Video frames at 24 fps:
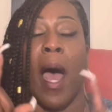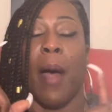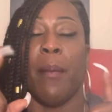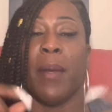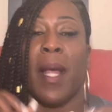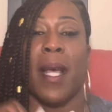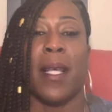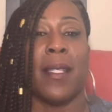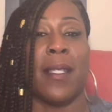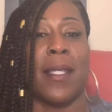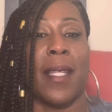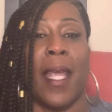I'm
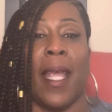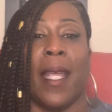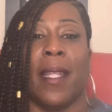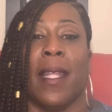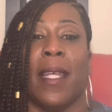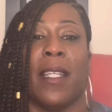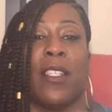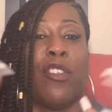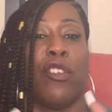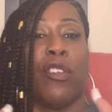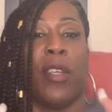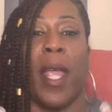not saying
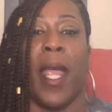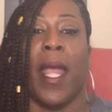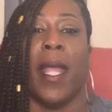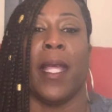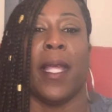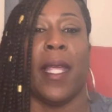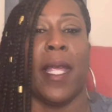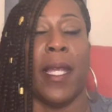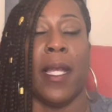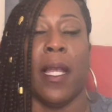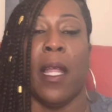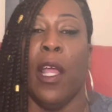that you
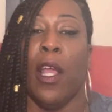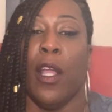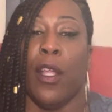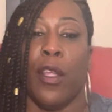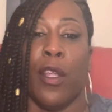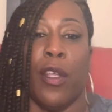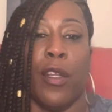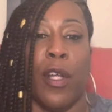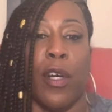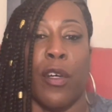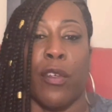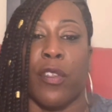can't get,
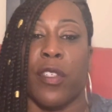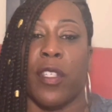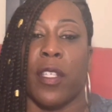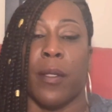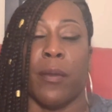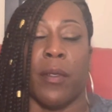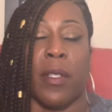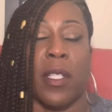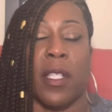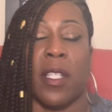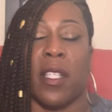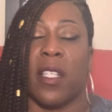
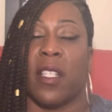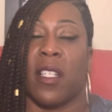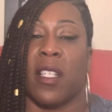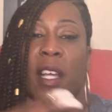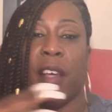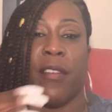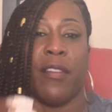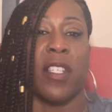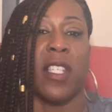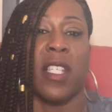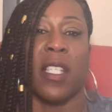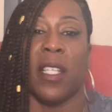
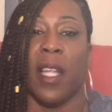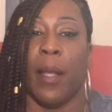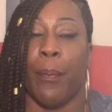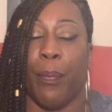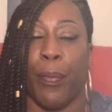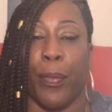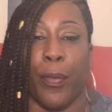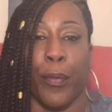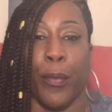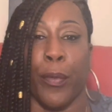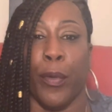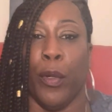stuff
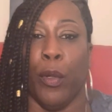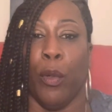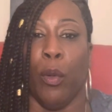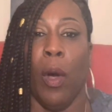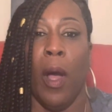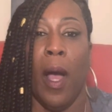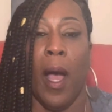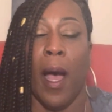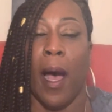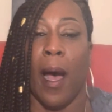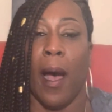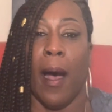slipped through.
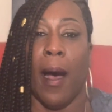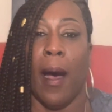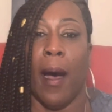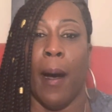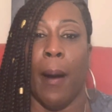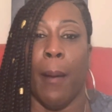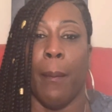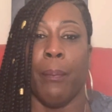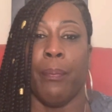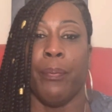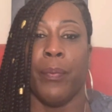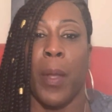
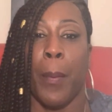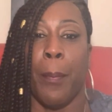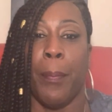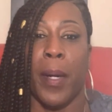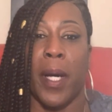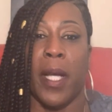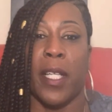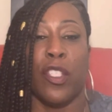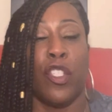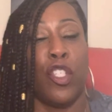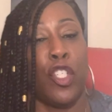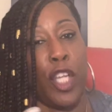
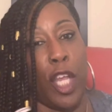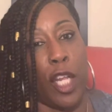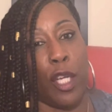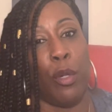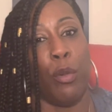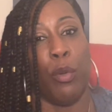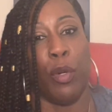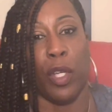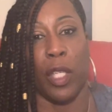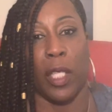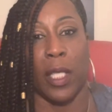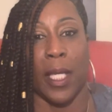But
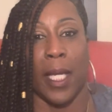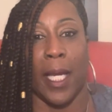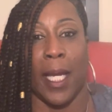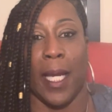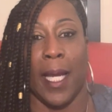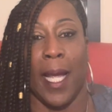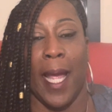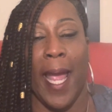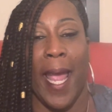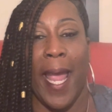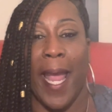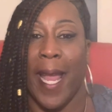
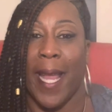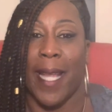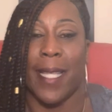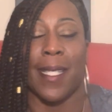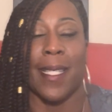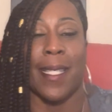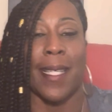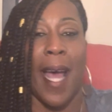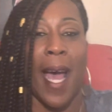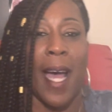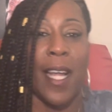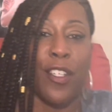generally,
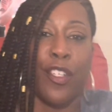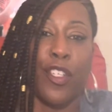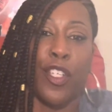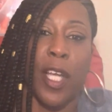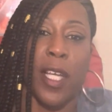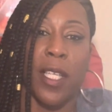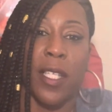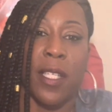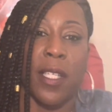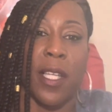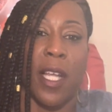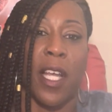it's not
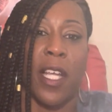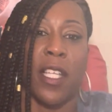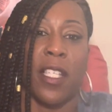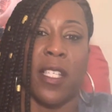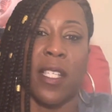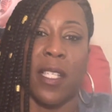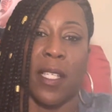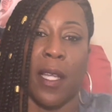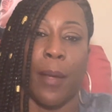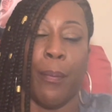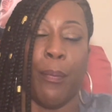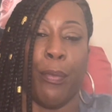just a
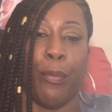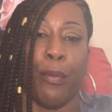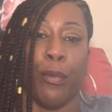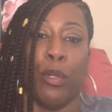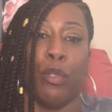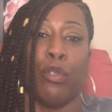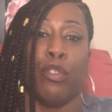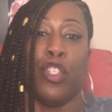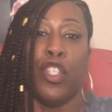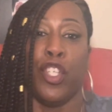slip through.